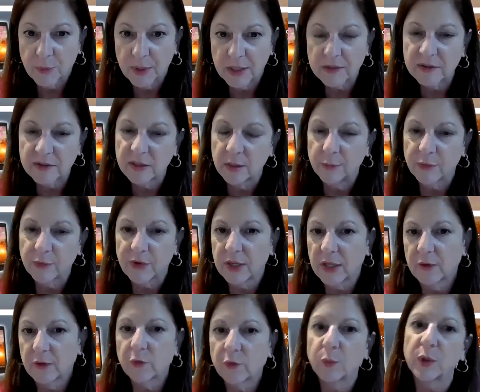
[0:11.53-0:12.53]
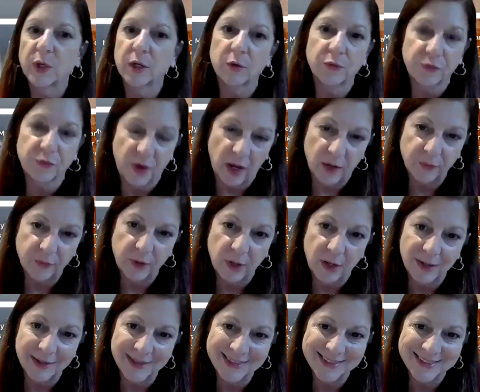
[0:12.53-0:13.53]
but it seems like even when I go to Five
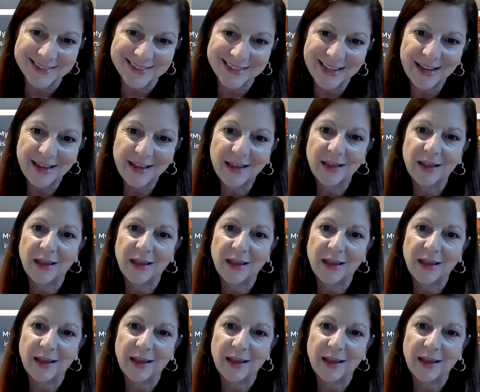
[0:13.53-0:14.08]
Guys